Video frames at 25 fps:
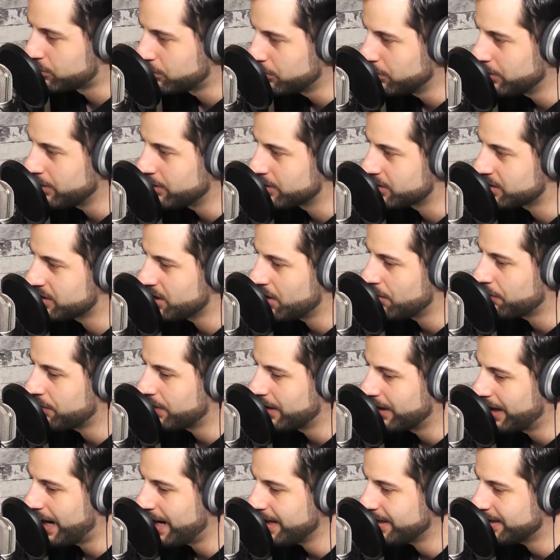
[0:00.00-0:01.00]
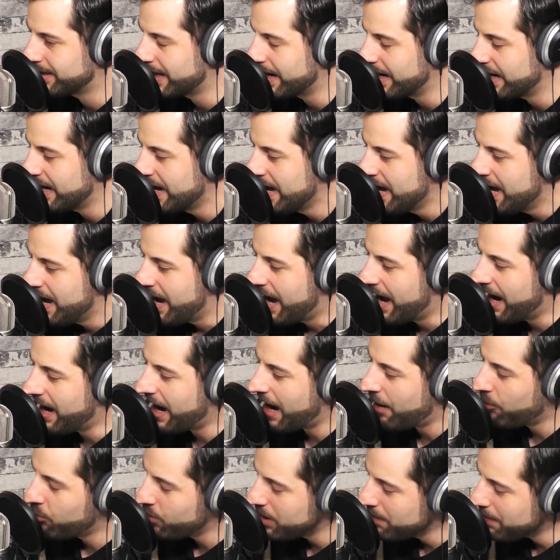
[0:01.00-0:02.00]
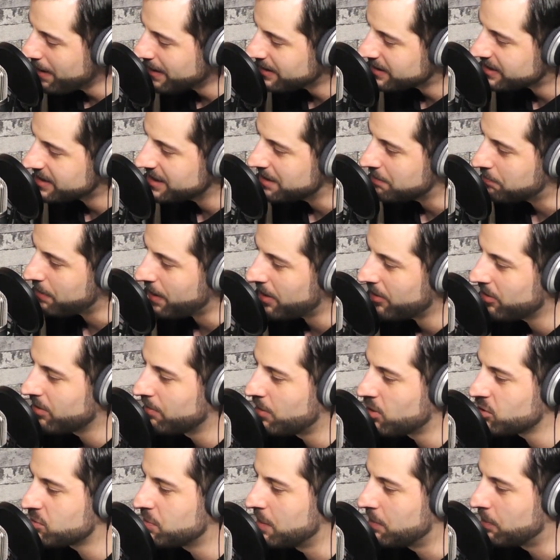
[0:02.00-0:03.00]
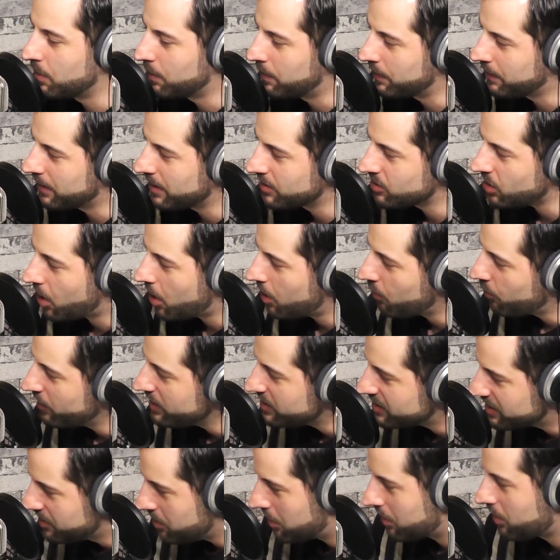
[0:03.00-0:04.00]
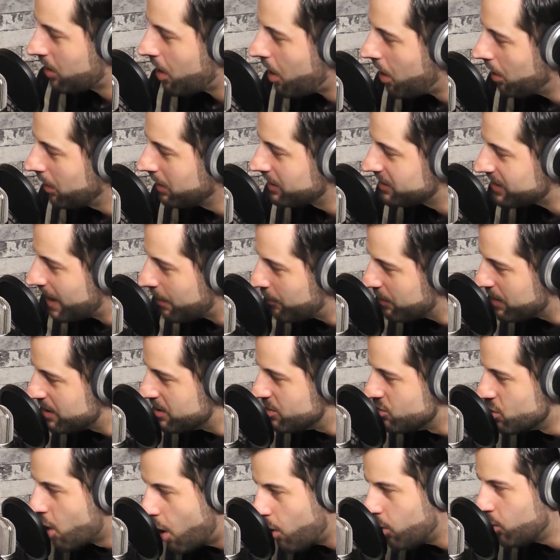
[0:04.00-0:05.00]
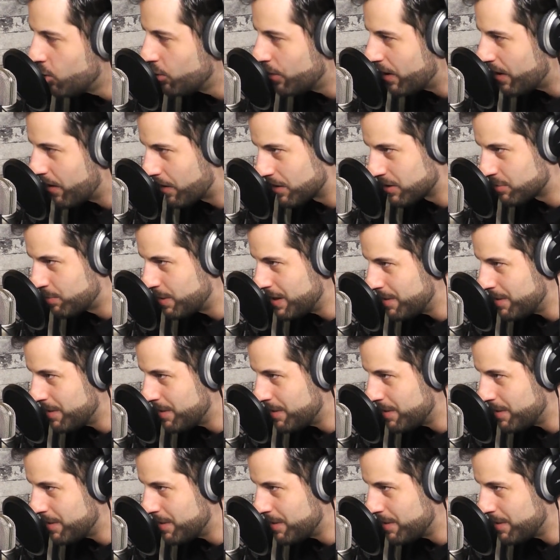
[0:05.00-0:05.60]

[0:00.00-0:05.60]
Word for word: true to yourself, they like that. And uh, we might see it better than most people because our, we see our colleagues and we know who they are as